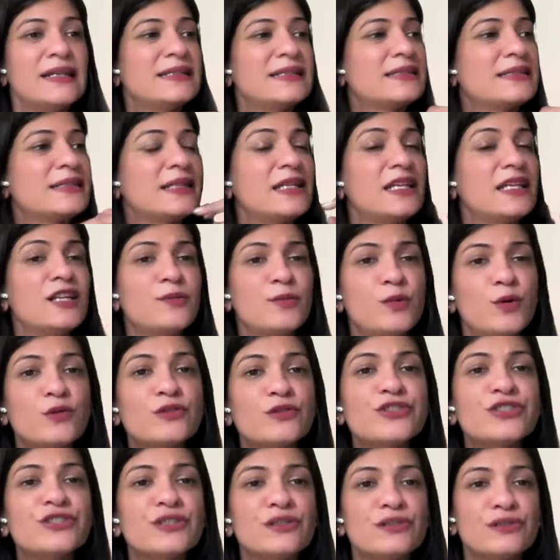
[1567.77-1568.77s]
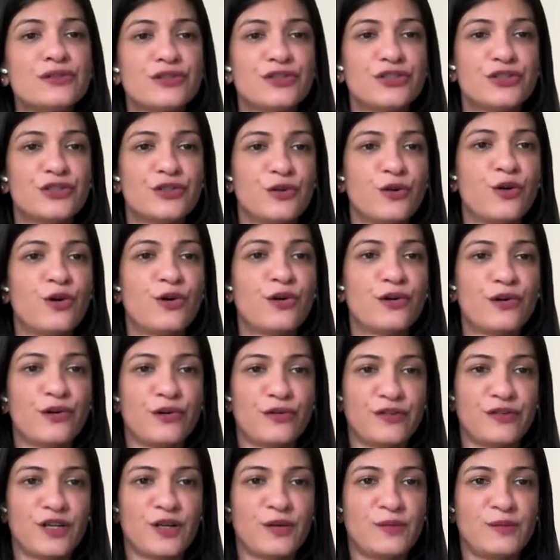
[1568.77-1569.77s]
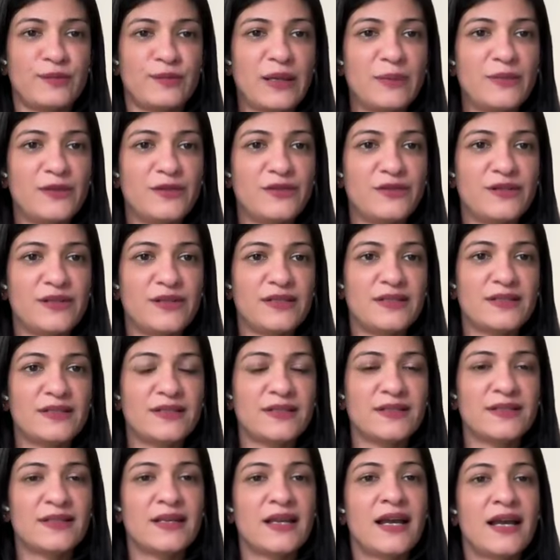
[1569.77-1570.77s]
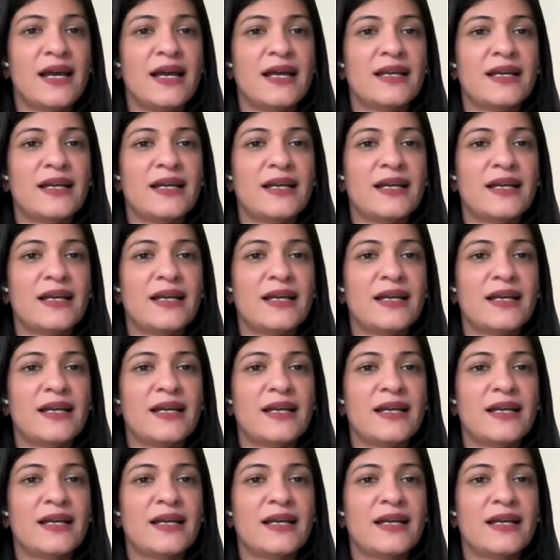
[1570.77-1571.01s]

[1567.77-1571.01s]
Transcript: It's the emotional store of our memories.